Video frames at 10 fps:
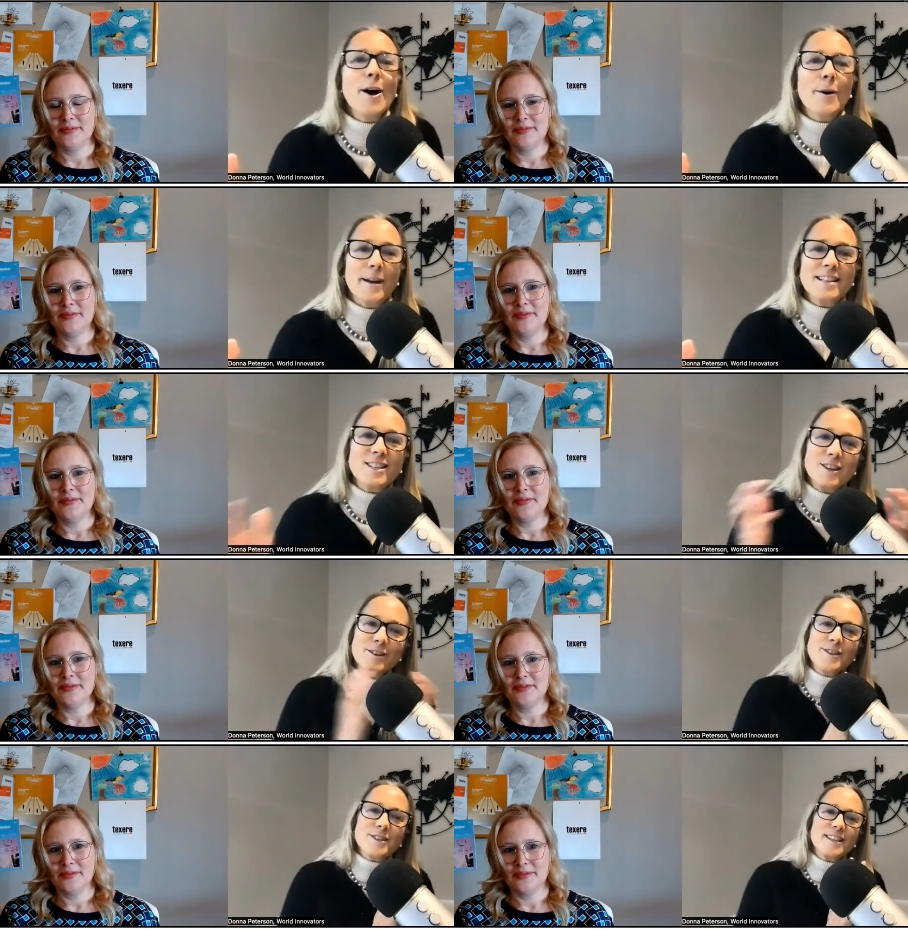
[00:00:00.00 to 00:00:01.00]
Speaker 1: No, it's
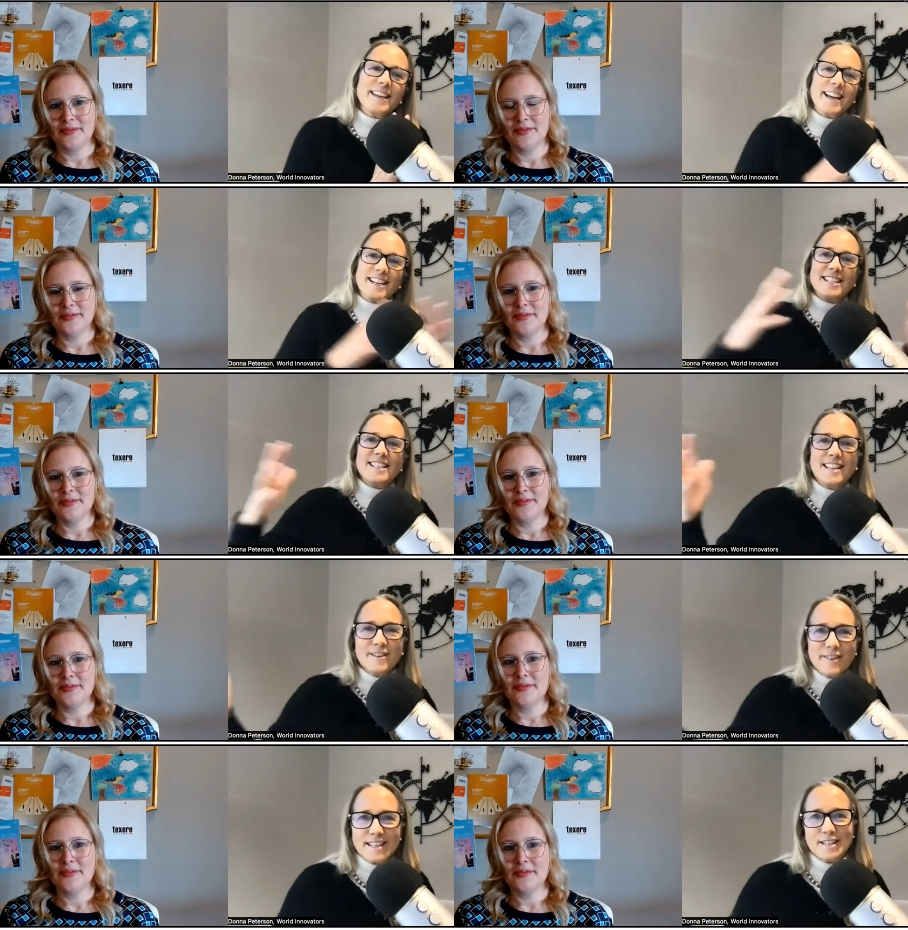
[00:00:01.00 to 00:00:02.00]
usually a
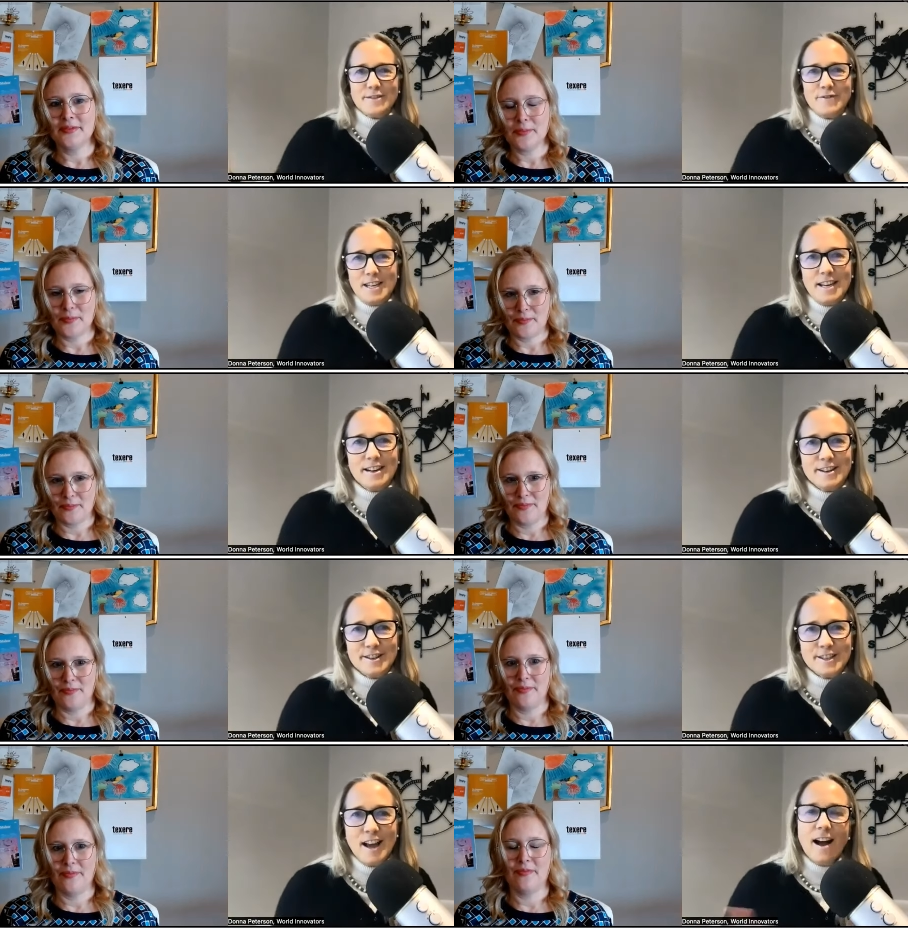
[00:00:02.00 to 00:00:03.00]
series of
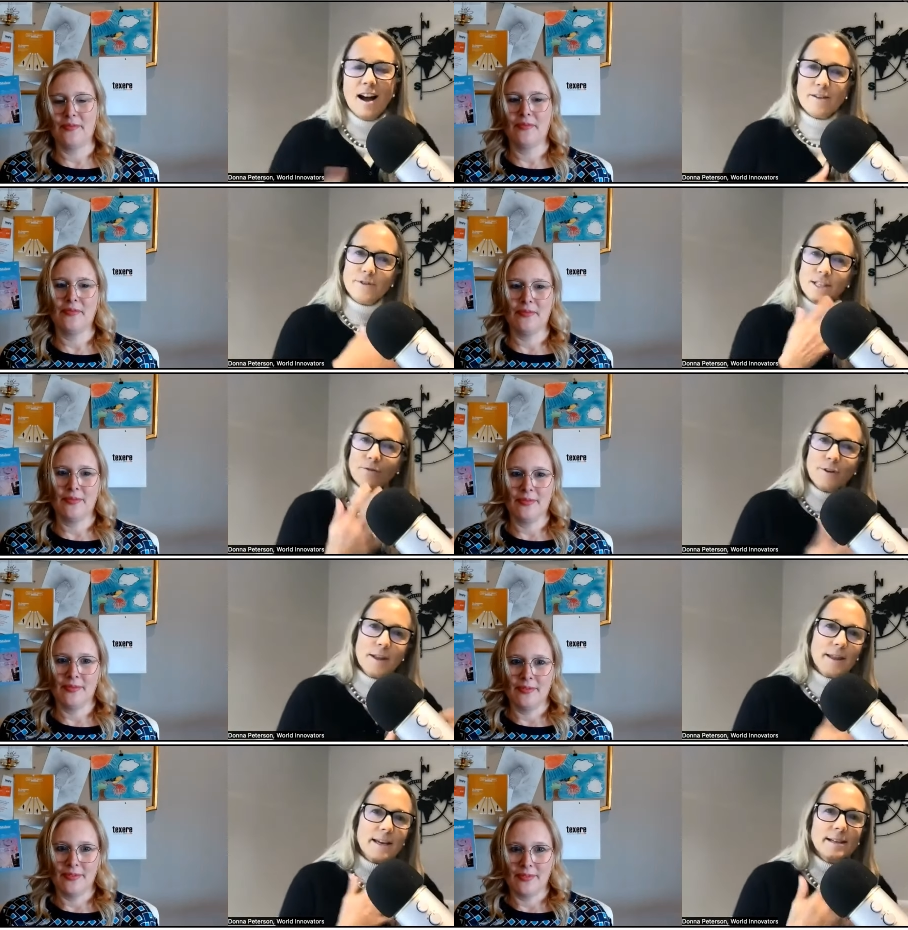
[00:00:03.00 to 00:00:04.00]
years of
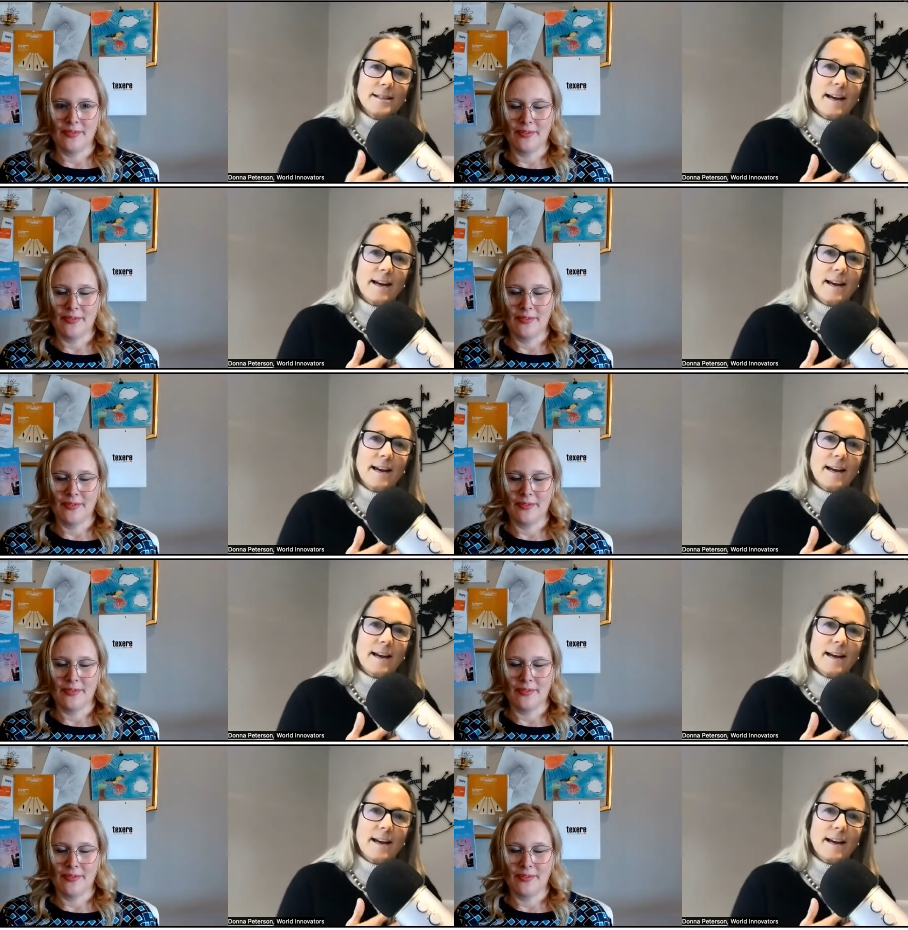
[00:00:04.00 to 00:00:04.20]
different things